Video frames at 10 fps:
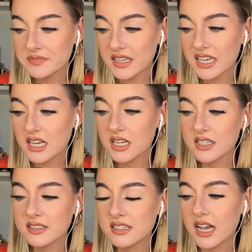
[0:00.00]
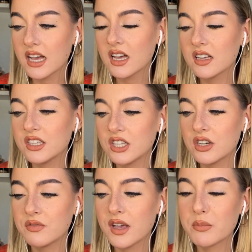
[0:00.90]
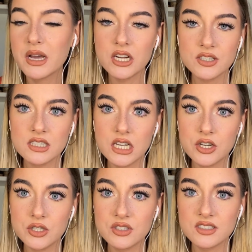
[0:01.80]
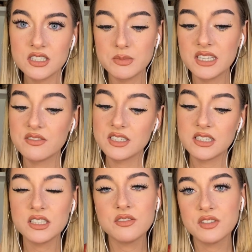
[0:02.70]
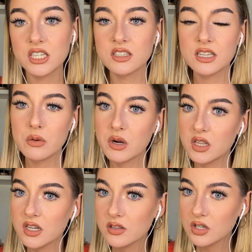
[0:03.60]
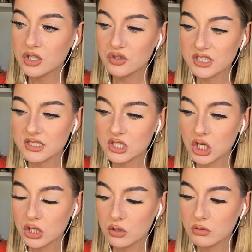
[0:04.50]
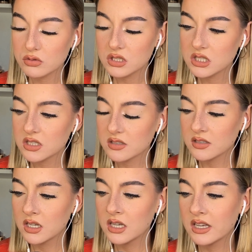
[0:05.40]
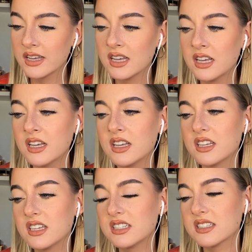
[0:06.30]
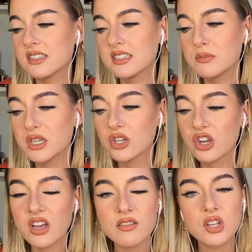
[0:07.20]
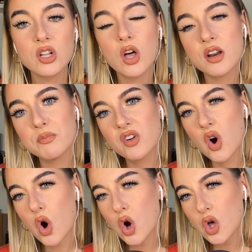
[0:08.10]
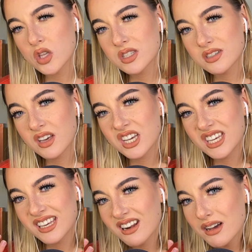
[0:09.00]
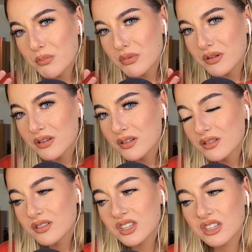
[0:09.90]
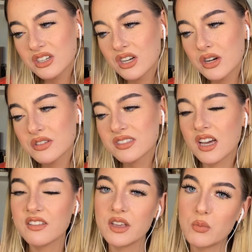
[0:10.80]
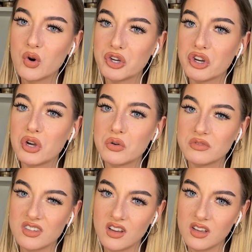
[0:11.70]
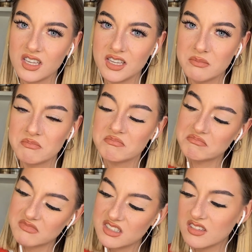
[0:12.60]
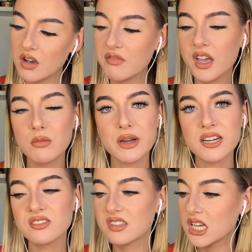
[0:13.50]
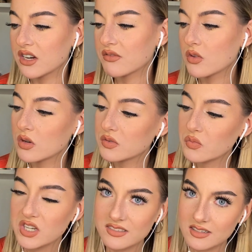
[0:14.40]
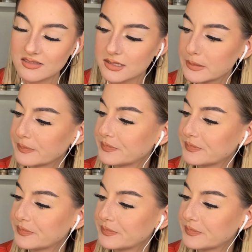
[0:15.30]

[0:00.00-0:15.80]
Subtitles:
And you know, Vampire Slayer, you just get to be like physically fit and like wear like a long trench coat. It doesn't seem like you're gonna have like a lot of calls to like get up, you know, it's kind of like more on your own time. So Vampire Slayer for those reasons.